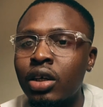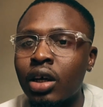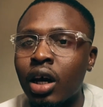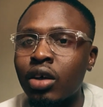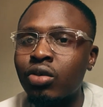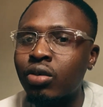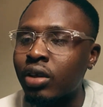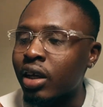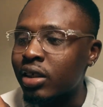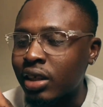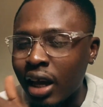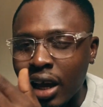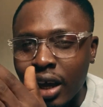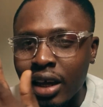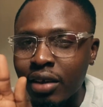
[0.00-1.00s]
As soon as
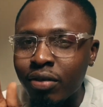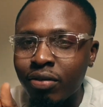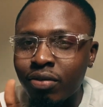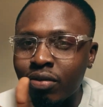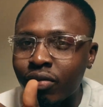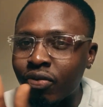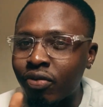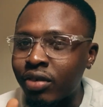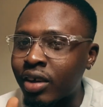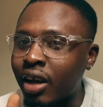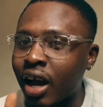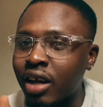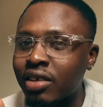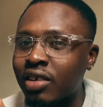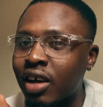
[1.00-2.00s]
I
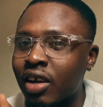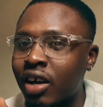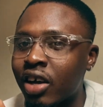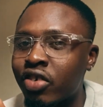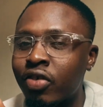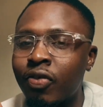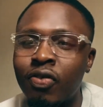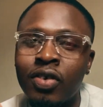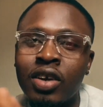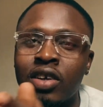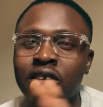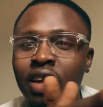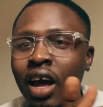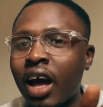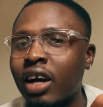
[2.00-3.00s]
can start catching
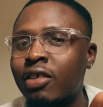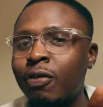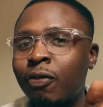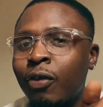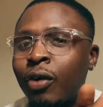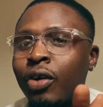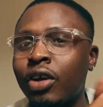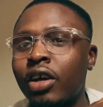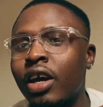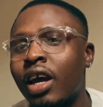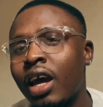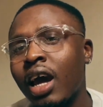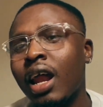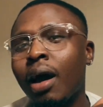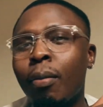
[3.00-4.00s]
feelings, I act funny
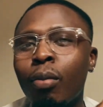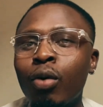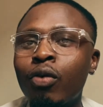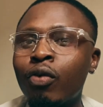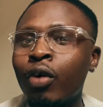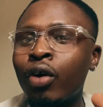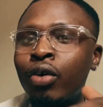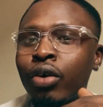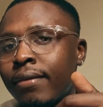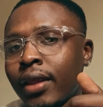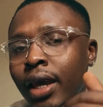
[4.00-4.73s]
and I move on.